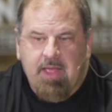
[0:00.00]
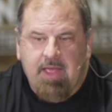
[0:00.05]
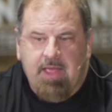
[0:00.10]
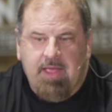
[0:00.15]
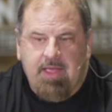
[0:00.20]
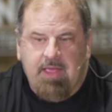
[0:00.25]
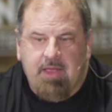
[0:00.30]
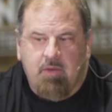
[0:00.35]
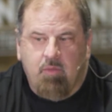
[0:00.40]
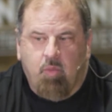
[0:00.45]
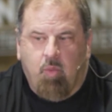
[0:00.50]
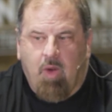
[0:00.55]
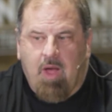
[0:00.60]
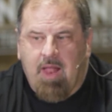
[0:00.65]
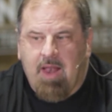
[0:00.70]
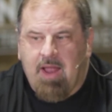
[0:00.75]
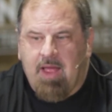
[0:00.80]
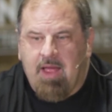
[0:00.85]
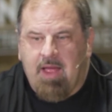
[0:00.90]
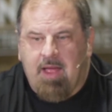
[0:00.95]
And
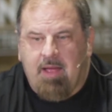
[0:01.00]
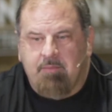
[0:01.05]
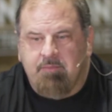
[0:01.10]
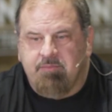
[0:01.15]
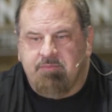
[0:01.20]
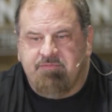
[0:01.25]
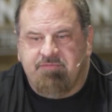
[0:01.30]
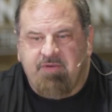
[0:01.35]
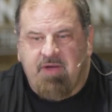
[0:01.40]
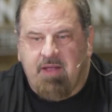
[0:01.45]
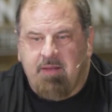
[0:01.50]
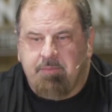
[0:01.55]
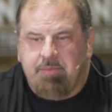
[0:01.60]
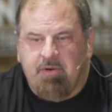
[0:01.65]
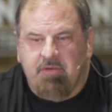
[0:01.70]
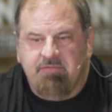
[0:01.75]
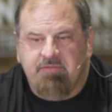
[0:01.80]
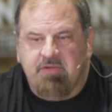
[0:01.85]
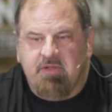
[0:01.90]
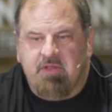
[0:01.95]
while I'm
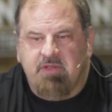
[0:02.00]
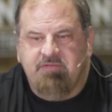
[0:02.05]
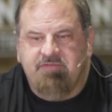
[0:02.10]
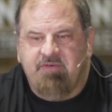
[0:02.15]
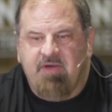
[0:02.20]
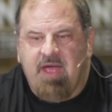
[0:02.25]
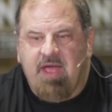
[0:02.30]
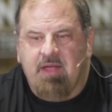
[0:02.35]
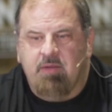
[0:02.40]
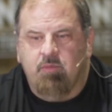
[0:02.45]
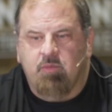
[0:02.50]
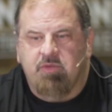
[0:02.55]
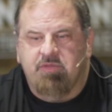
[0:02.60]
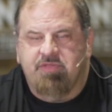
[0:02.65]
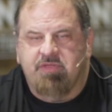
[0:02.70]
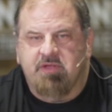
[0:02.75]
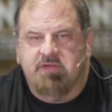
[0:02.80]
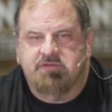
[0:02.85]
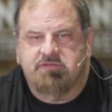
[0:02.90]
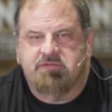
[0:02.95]
perfectly fine
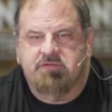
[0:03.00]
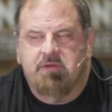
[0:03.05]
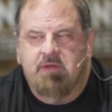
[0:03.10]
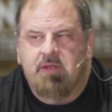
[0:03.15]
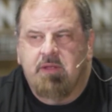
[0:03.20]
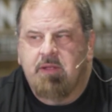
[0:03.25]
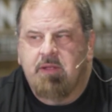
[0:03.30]
with us